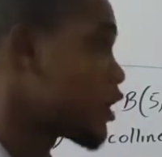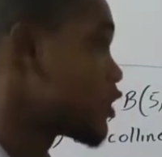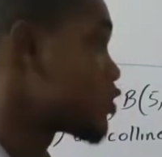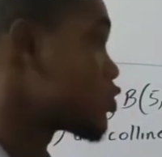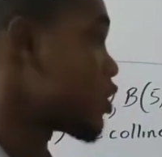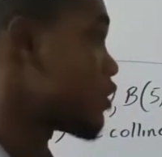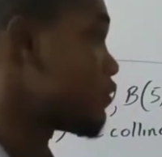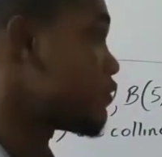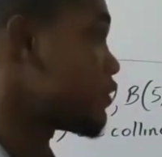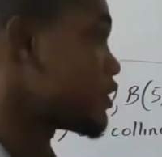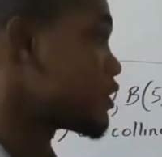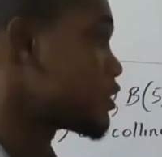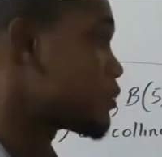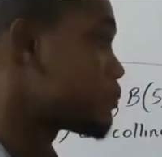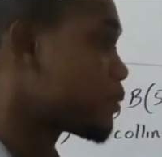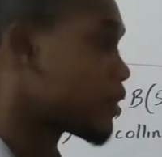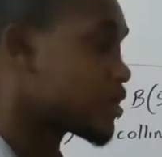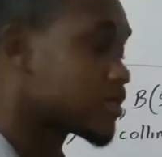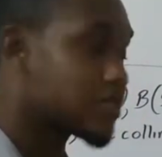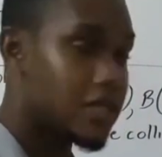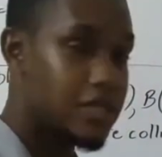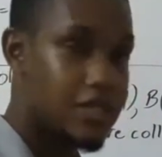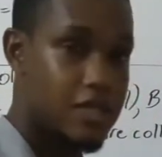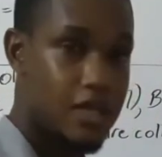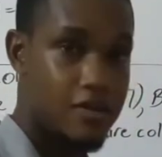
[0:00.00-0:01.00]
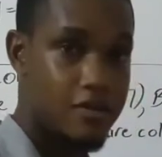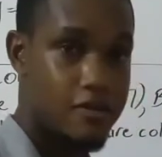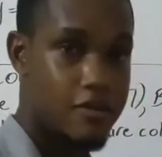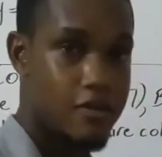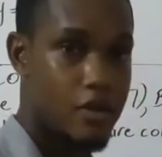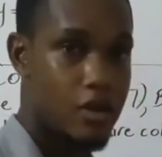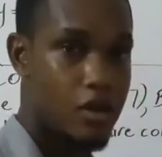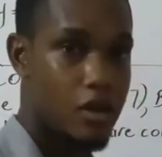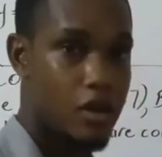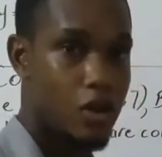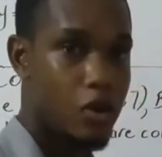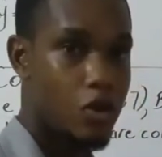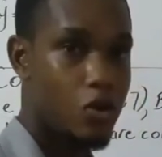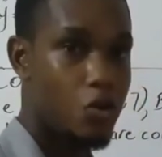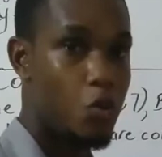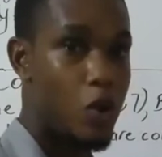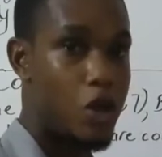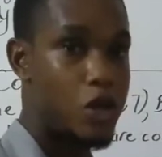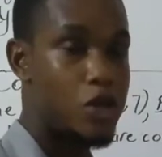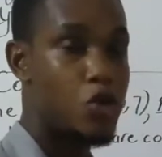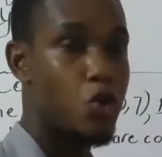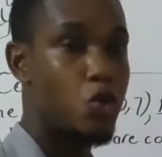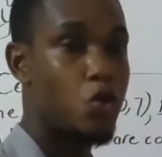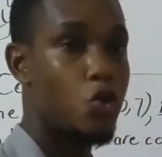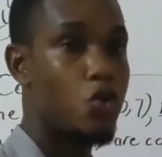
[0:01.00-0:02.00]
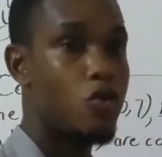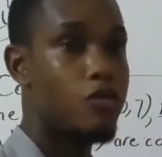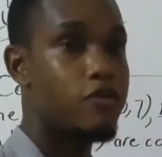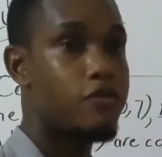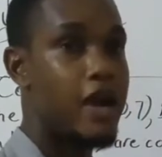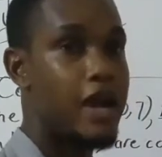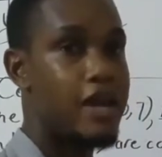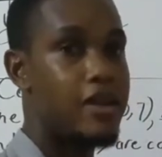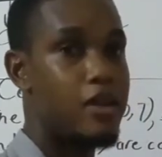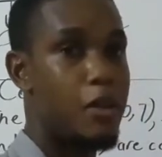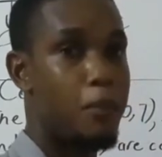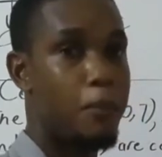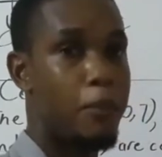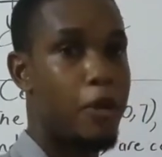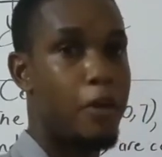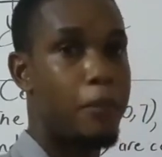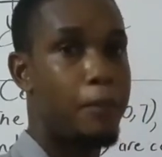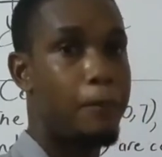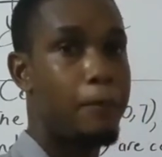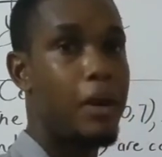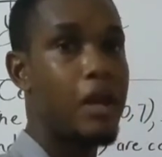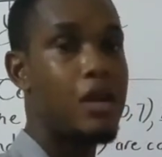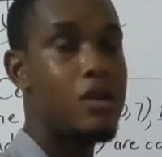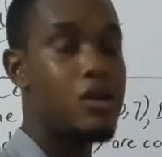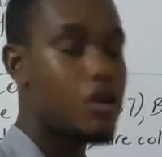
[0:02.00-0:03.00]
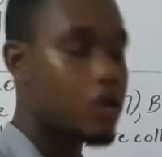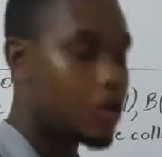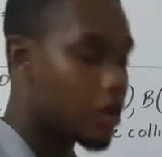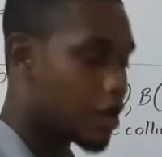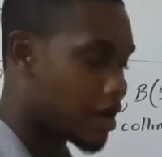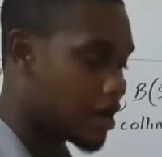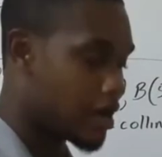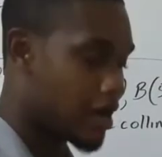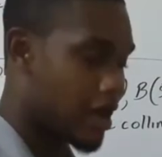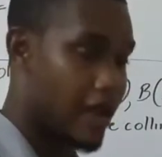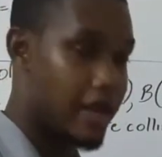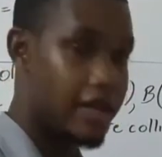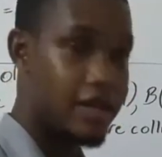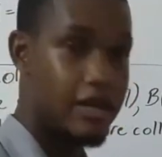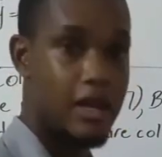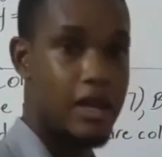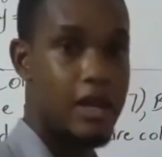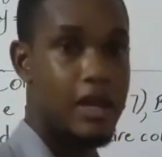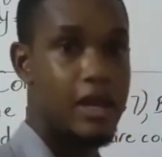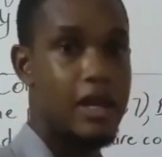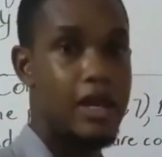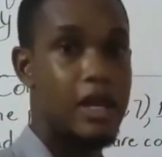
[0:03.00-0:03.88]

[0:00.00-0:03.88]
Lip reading: So if it's positive, when you find a perpendicular line,